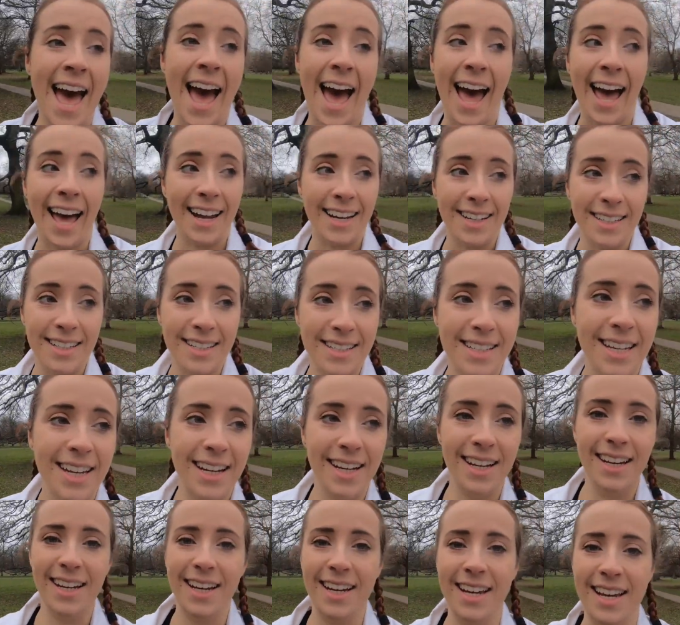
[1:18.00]
and
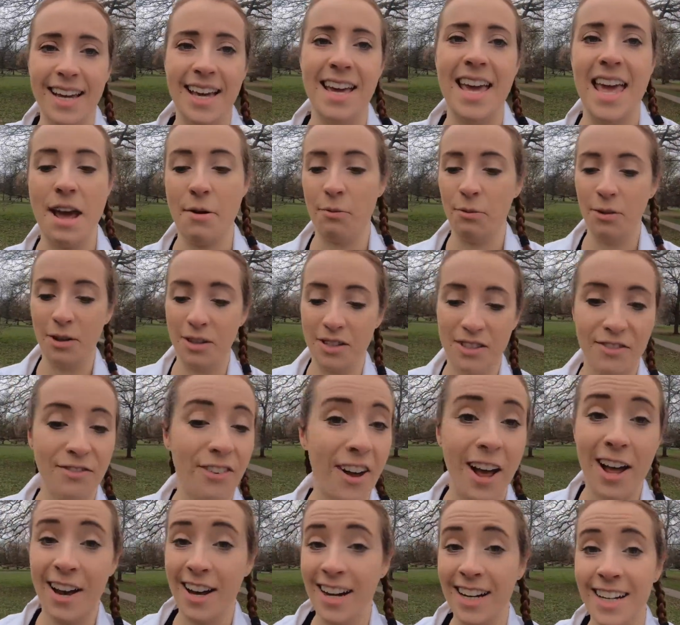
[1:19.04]
it was
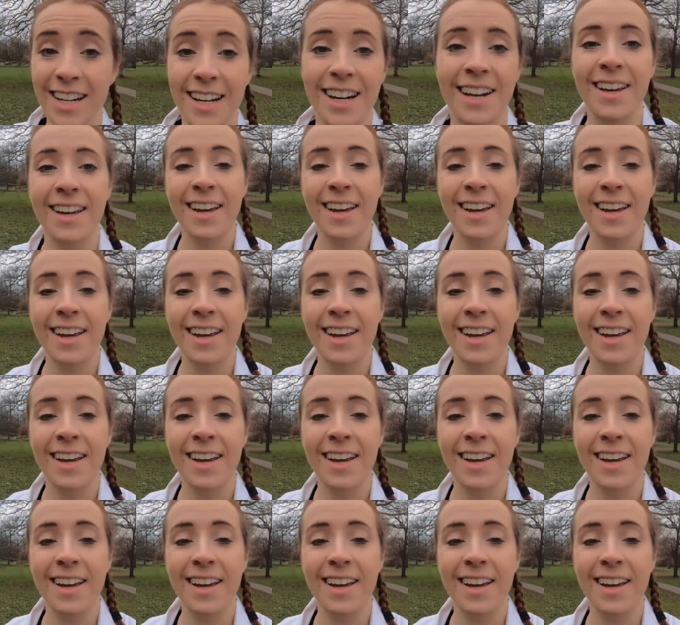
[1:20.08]
fine.